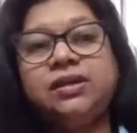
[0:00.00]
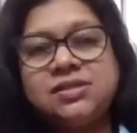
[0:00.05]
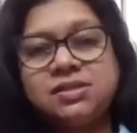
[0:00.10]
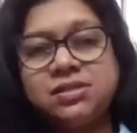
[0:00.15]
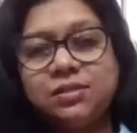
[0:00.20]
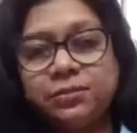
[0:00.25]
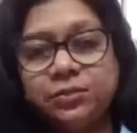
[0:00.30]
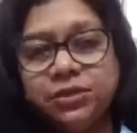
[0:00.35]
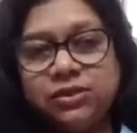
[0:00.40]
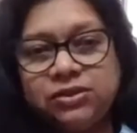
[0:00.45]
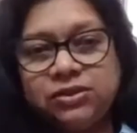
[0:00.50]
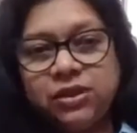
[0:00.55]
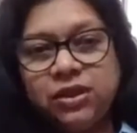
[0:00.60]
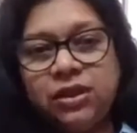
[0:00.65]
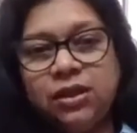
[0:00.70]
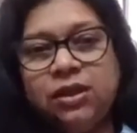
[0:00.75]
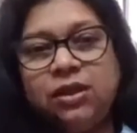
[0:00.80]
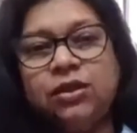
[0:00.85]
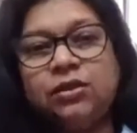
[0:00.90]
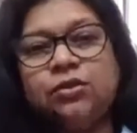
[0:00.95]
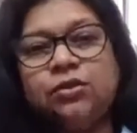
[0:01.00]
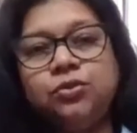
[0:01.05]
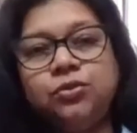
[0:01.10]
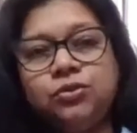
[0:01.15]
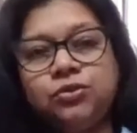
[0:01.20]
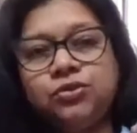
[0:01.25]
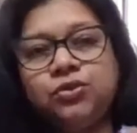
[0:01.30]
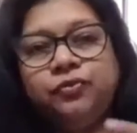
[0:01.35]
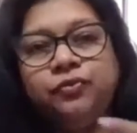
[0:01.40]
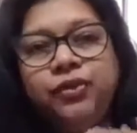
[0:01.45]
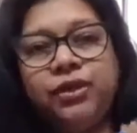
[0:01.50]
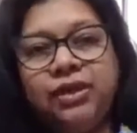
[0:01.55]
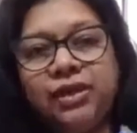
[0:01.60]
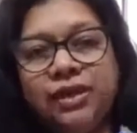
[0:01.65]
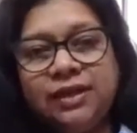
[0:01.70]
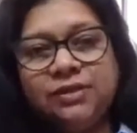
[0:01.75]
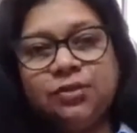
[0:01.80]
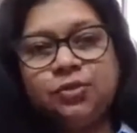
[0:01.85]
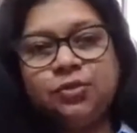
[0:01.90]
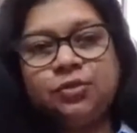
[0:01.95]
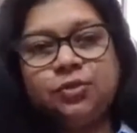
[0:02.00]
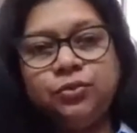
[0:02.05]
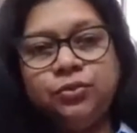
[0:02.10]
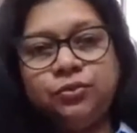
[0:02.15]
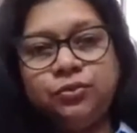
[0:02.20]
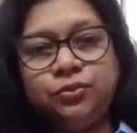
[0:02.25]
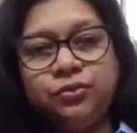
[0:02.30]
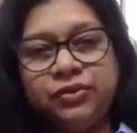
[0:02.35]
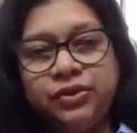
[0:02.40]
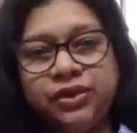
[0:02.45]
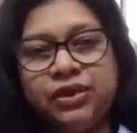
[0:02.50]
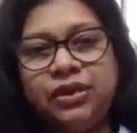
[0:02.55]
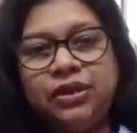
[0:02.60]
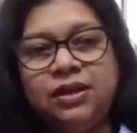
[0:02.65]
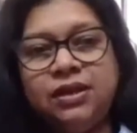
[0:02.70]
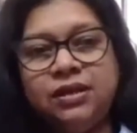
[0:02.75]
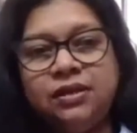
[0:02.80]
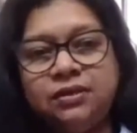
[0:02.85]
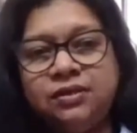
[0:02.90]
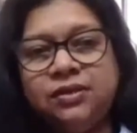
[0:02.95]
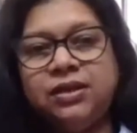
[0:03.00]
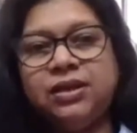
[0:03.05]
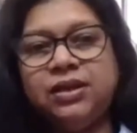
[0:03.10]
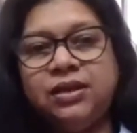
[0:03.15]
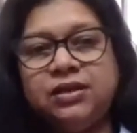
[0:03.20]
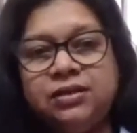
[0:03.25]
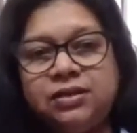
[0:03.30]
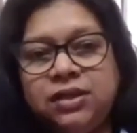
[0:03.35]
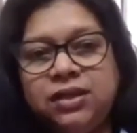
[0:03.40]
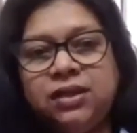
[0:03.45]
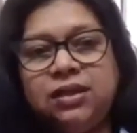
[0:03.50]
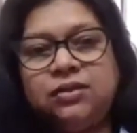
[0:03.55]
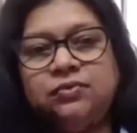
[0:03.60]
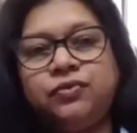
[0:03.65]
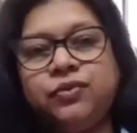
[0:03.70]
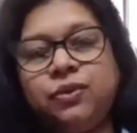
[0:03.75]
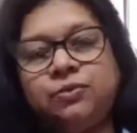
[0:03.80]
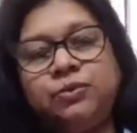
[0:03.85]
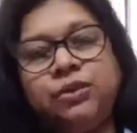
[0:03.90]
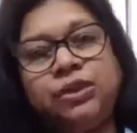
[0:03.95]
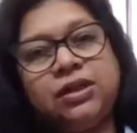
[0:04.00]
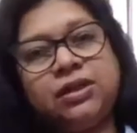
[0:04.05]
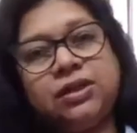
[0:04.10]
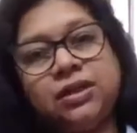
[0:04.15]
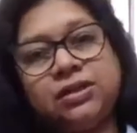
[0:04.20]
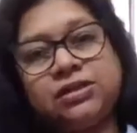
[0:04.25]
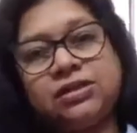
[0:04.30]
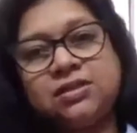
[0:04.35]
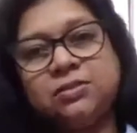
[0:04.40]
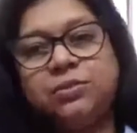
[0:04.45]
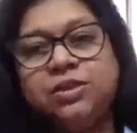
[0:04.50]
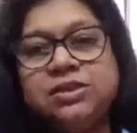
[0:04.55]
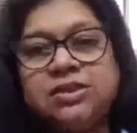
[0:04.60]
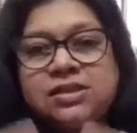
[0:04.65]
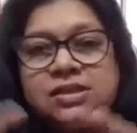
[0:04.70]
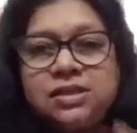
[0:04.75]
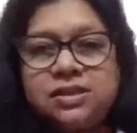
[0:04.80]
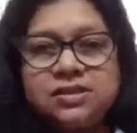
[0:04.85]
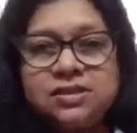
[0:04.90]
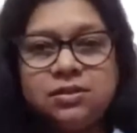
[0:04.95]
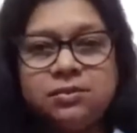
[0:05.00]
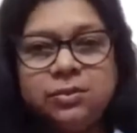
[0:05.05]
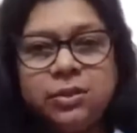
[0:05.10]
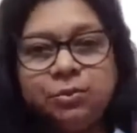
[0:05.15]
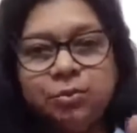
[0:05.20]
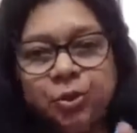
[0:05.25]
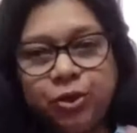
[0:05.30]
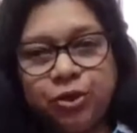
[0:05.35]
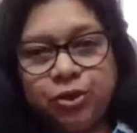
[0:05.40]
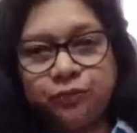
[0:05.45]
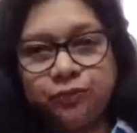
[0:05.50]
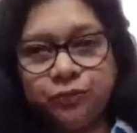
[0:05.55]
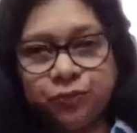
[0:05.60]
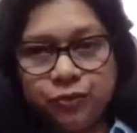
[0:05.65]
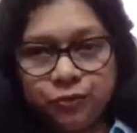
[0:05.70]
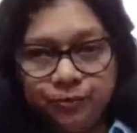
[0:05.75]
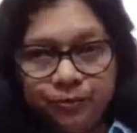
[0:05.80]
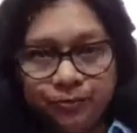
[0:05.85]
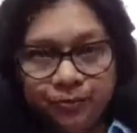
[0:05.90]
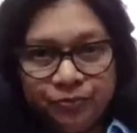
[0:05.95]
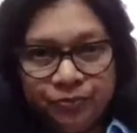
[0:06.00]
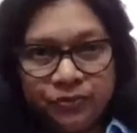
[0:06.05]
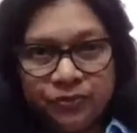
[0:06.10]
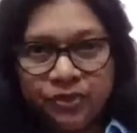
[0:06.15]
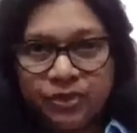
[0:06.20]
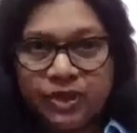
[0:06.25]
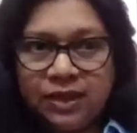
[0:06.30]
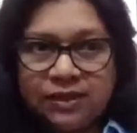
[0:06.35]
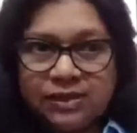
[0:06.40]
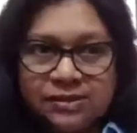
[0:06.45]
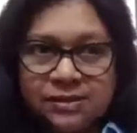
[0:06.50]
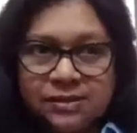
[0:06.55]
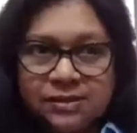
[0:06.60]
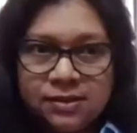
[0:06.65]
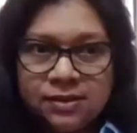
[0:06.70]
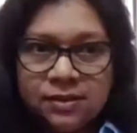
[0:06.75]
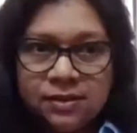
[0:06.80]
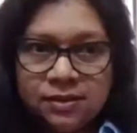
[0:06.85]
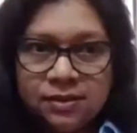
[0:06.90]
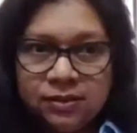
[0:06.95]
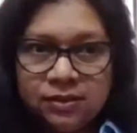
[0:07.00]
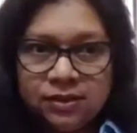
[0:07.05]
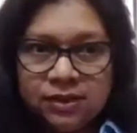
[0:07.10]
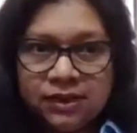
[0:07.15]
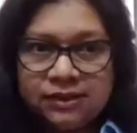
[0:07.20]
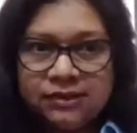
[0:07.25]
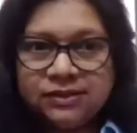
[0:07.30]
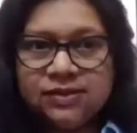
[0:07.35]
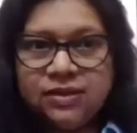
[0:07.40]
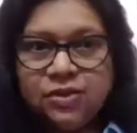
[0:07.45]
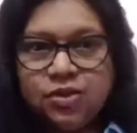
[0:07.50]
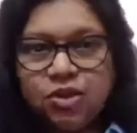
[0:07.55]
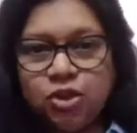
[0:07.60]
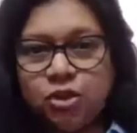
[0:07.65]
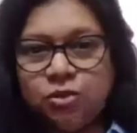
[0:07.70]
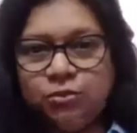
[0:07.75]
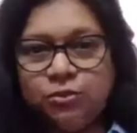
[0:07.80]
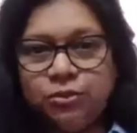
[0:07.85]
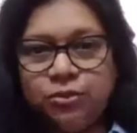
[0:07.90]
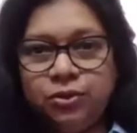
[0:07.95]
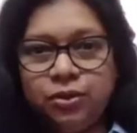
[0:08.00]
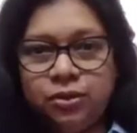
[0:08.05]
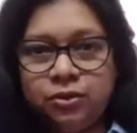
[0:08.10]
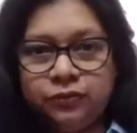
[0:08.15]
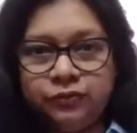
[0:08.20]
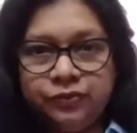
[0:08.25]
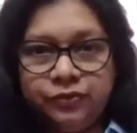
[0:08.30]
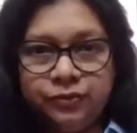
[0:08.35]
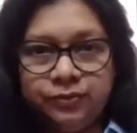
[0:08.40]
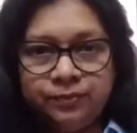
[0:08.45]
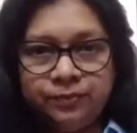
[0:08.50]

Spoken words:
customers to. So we need to really think from the customer point of view. That's the job role of,